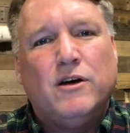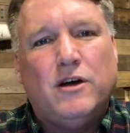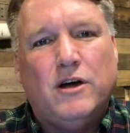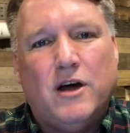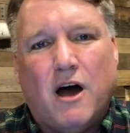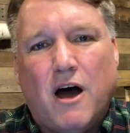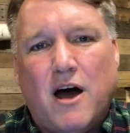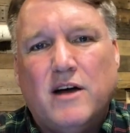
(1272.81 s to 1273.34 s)

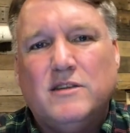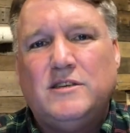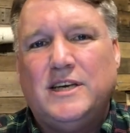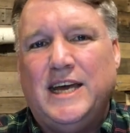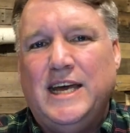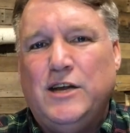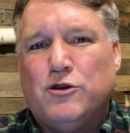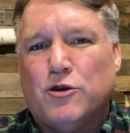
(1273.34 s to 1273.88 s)
God's
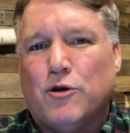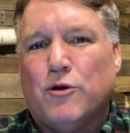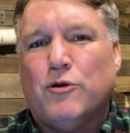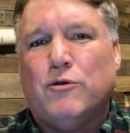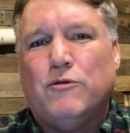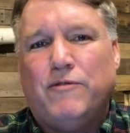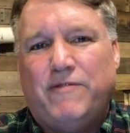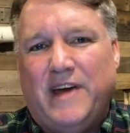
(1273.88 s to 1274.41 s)

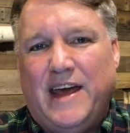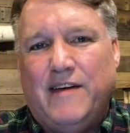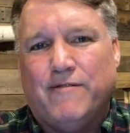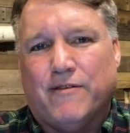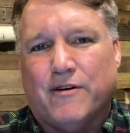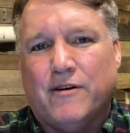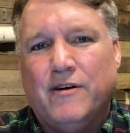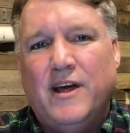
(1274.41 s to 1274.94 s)
eternal
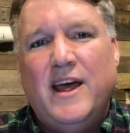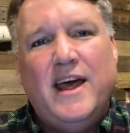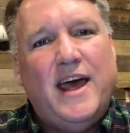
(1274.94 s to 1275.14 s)
favor,